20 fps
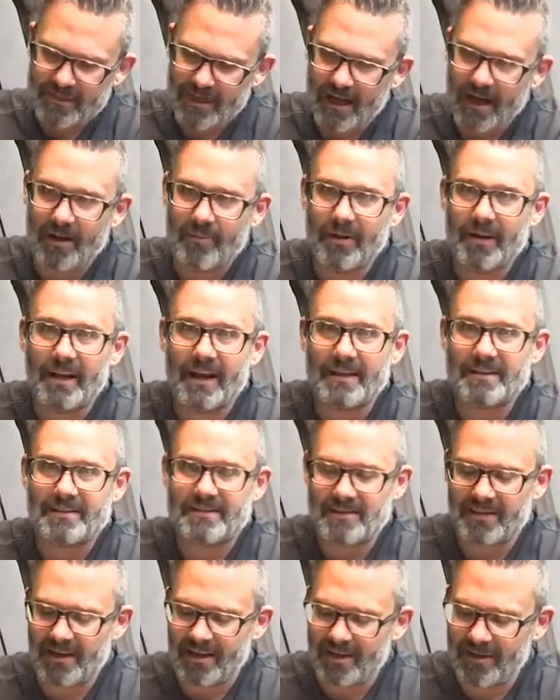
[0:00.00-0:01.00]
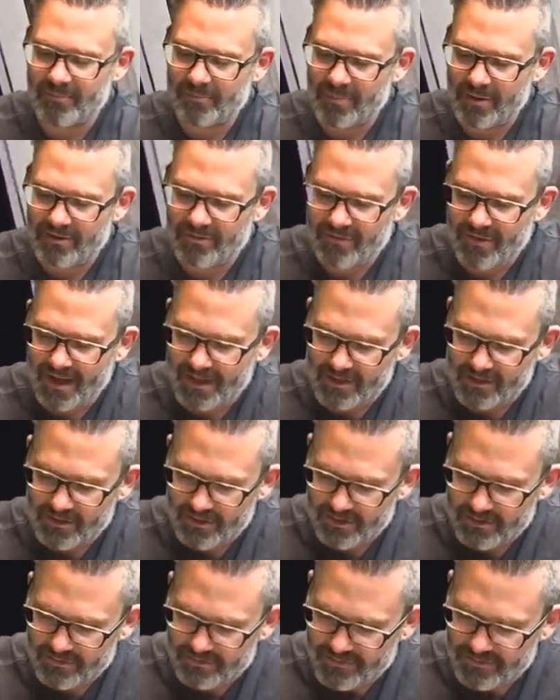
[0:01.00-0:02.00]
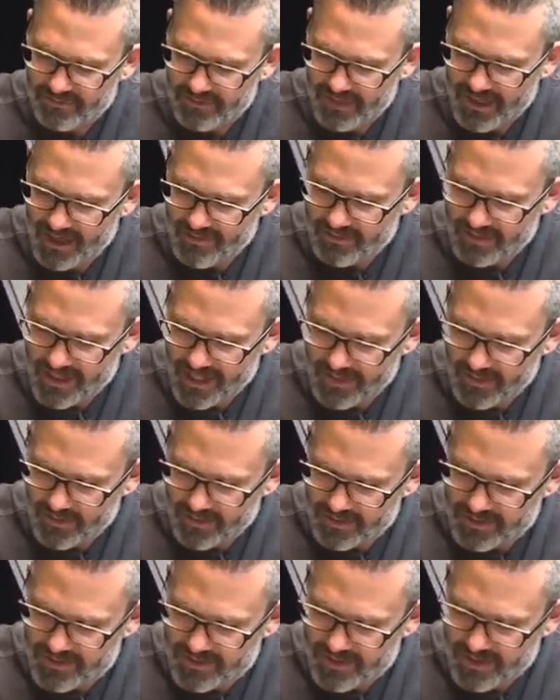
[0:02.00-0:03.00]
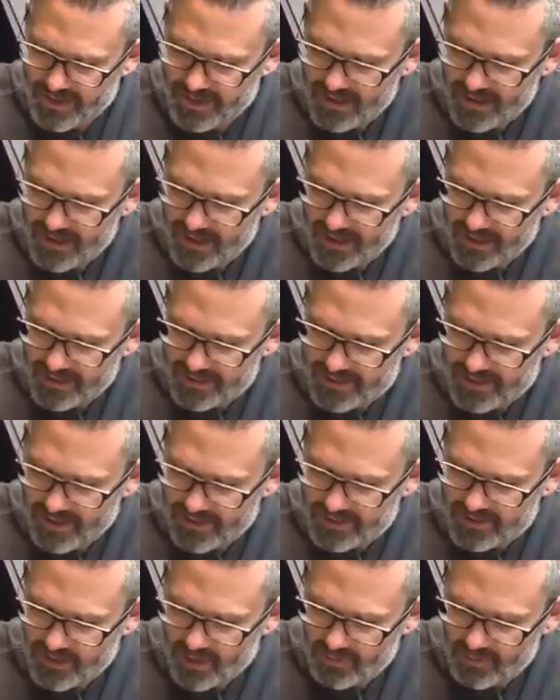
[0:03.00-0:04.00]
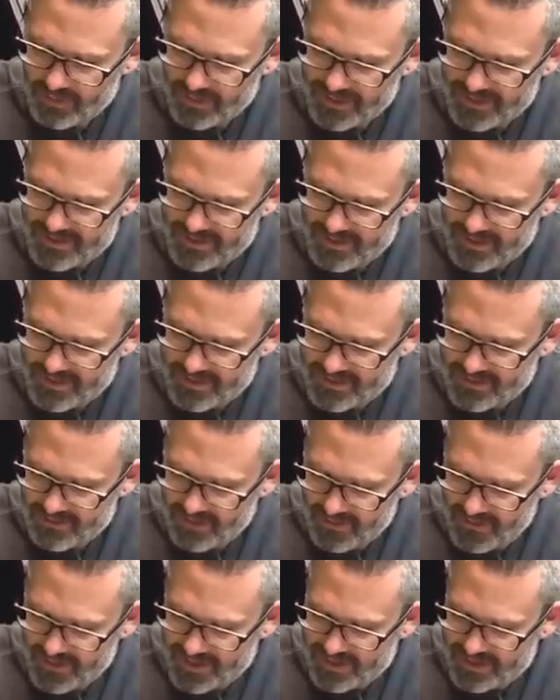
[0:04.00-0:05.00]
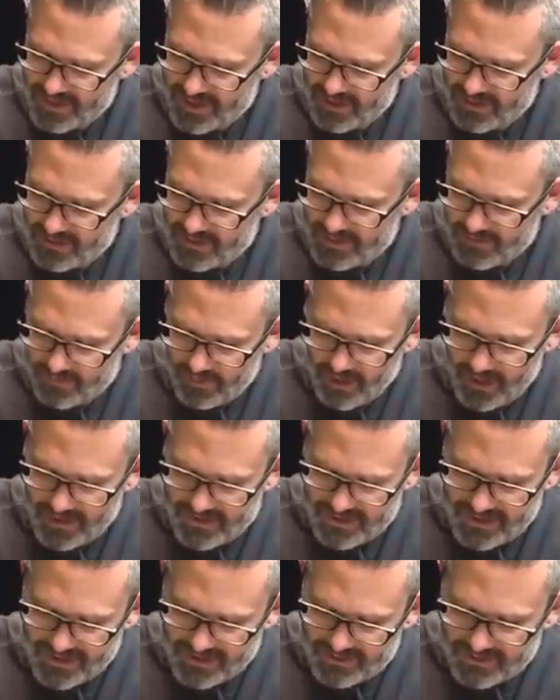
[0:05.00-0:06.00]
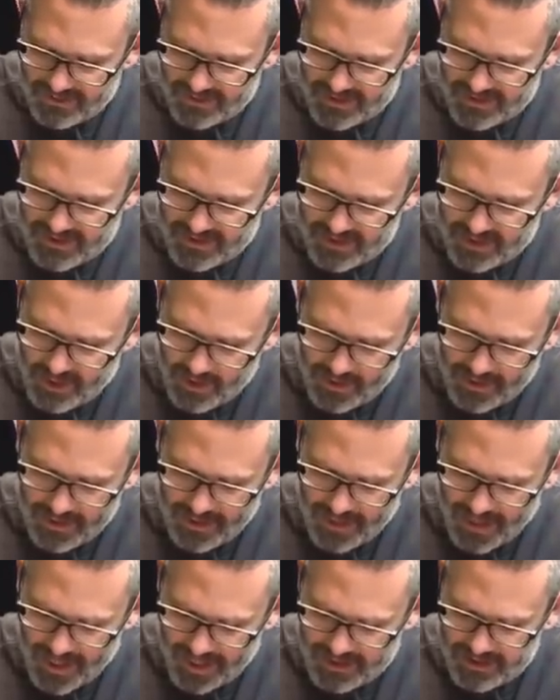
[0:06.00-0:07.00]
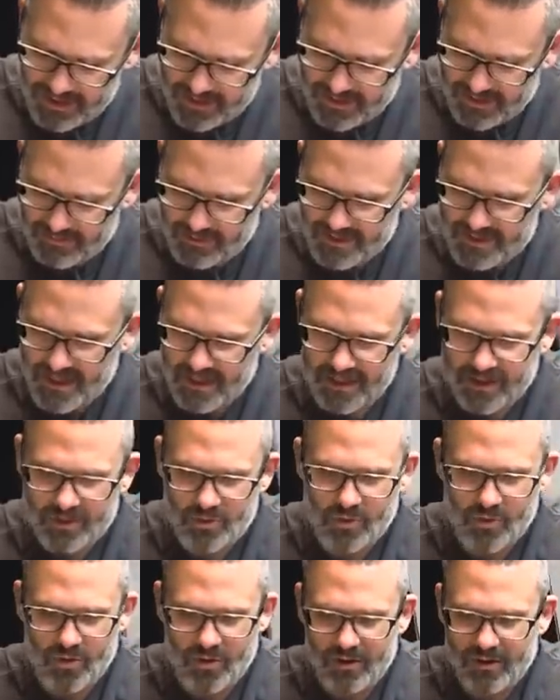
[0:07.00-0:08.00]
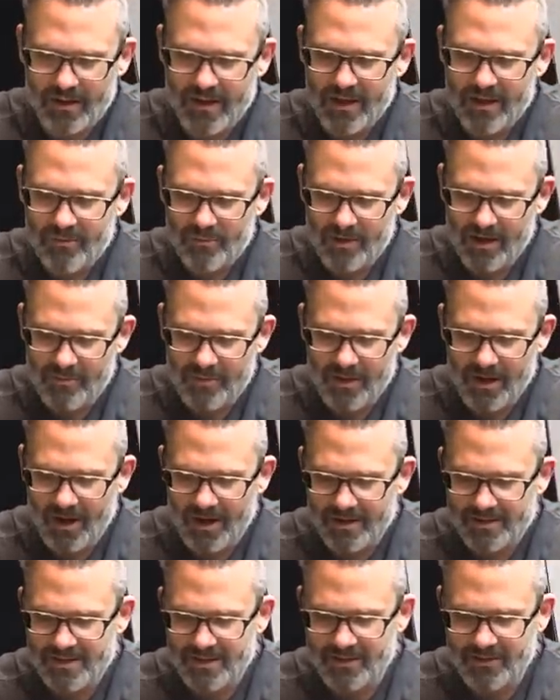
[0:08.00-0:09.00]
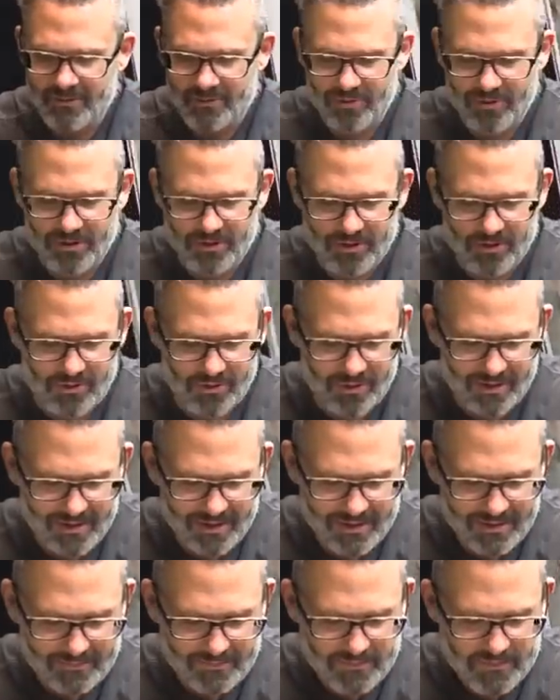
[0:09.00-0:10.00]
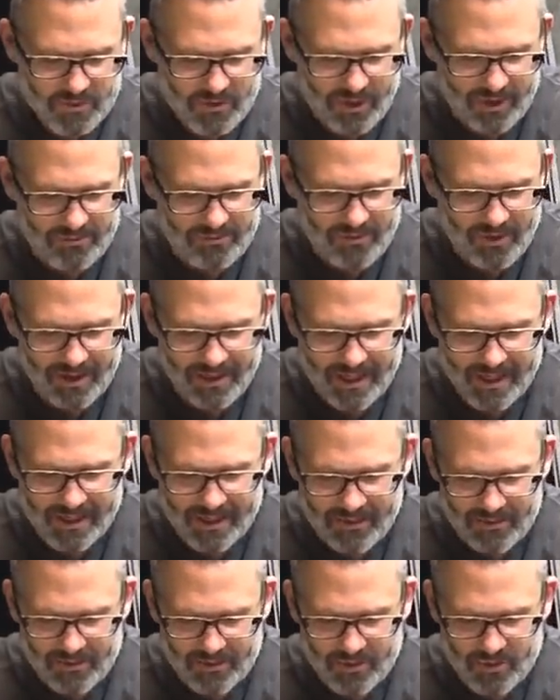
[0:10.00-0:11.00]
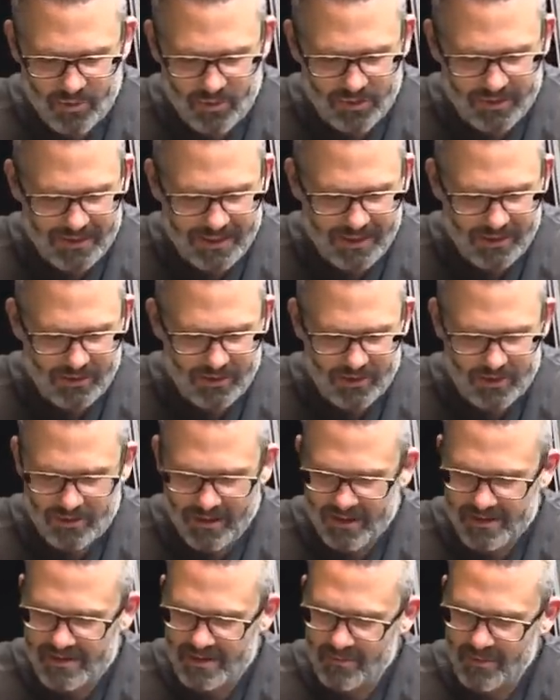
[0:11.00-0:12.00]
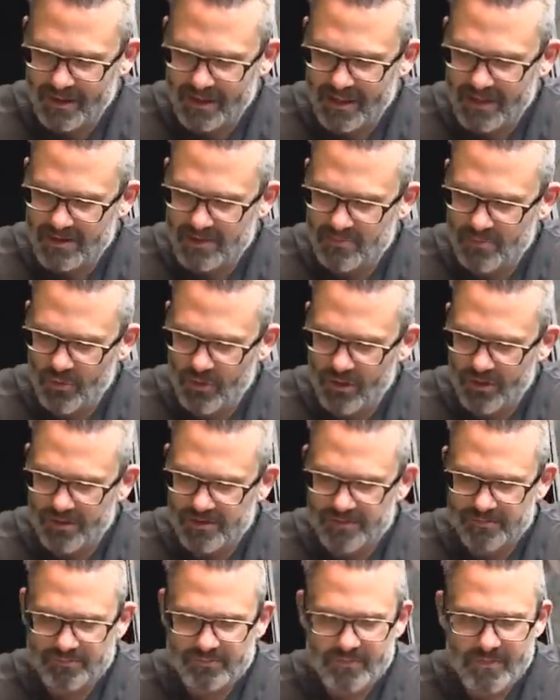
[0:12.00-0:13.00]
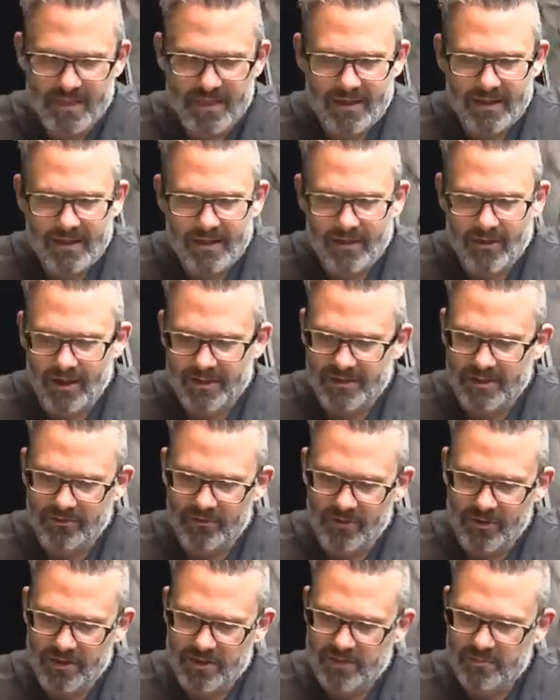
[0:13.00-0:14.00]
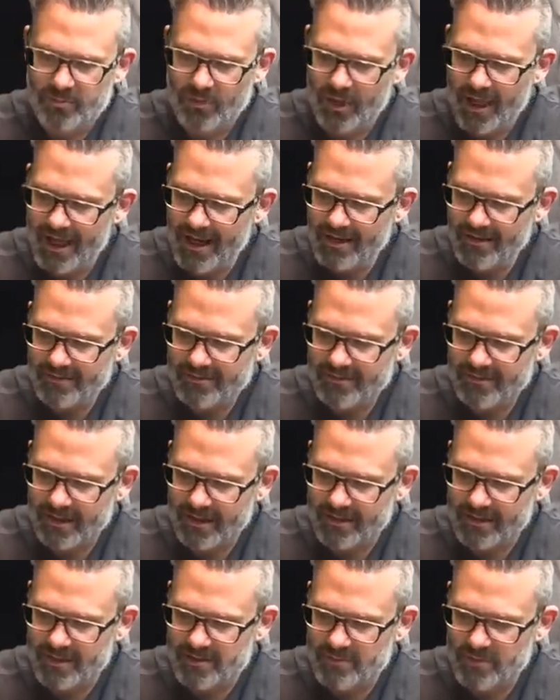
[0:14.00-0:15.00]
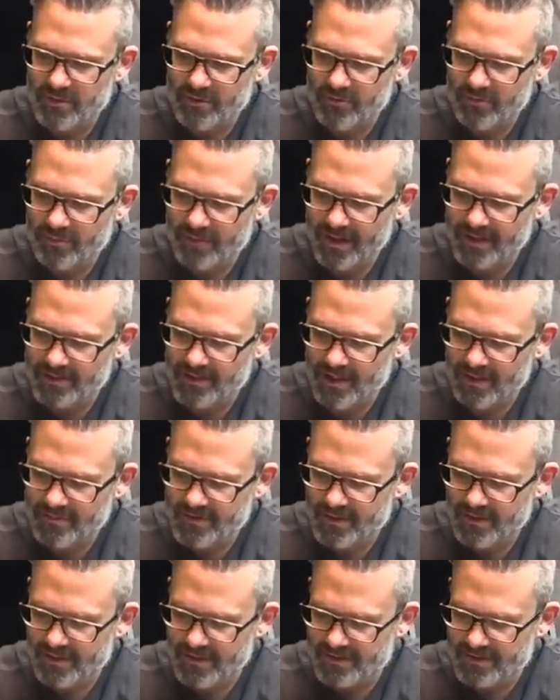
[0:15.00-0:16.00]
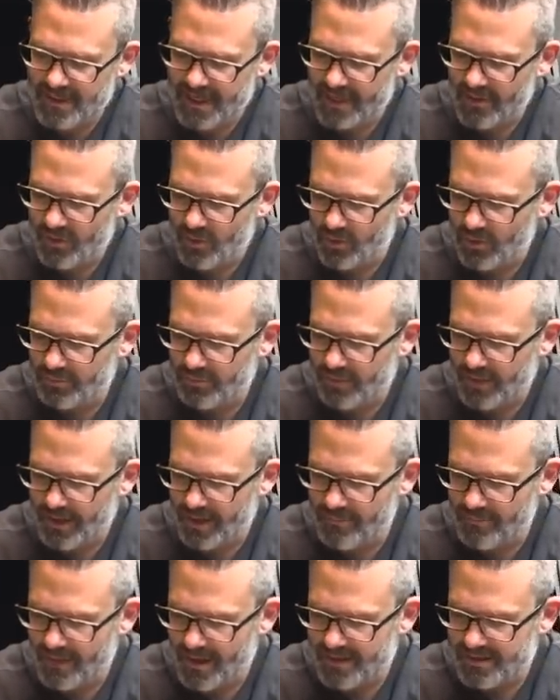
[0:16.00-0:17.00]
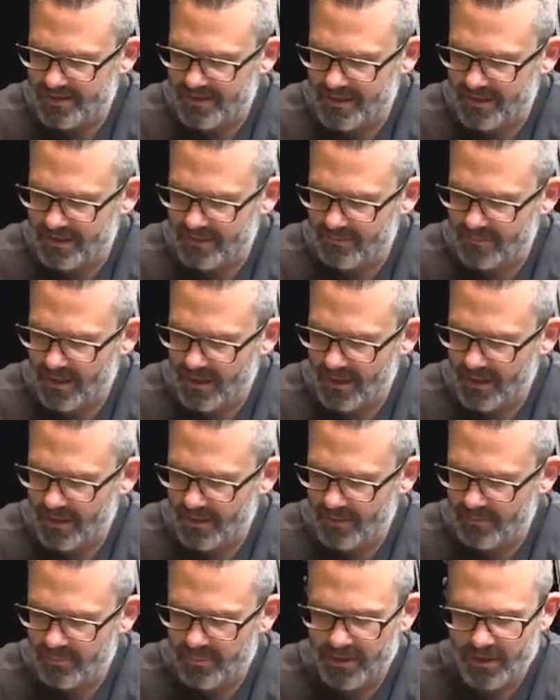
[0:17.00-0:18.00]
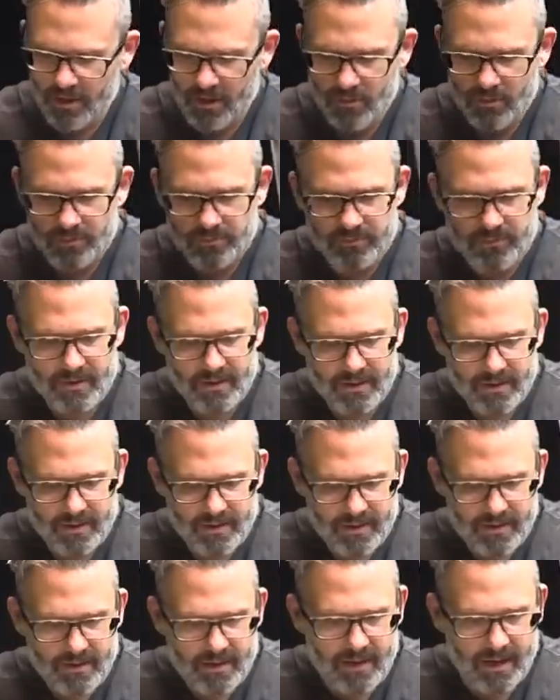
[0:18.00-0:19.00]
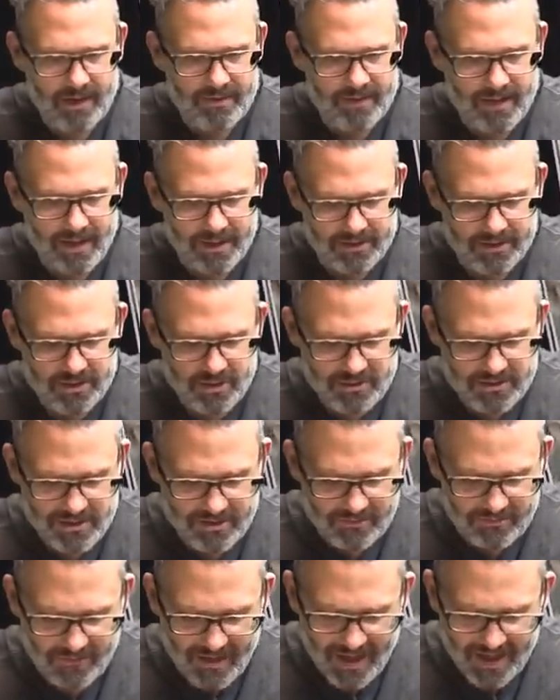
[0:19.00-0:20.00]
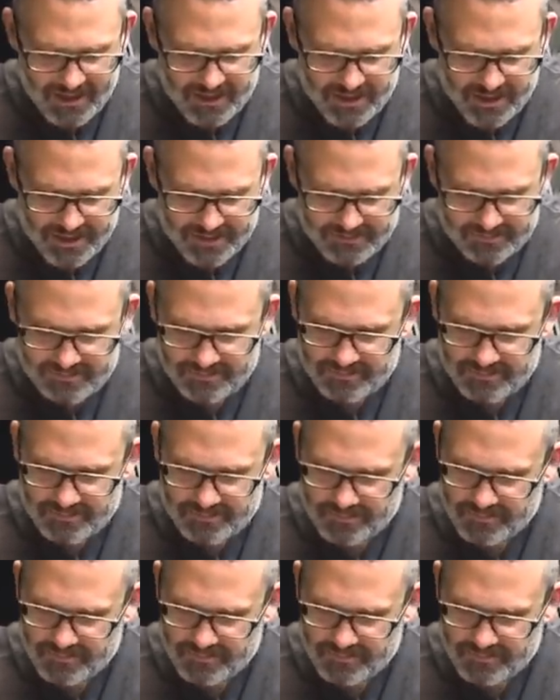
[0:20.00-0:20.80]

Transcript: um, a nice uh, big fat unit of Evocators, and a Celestar Ballista, so nothing too surprising. It's really just the Chariot in action that was kind of cool, but I've been hunting through trying to find any other cool, neat new units that might get spoiled. Collecting for display, like these beautiful paint jobs on this Dankhold by Maxime um, Pinot. And then choosing a faction,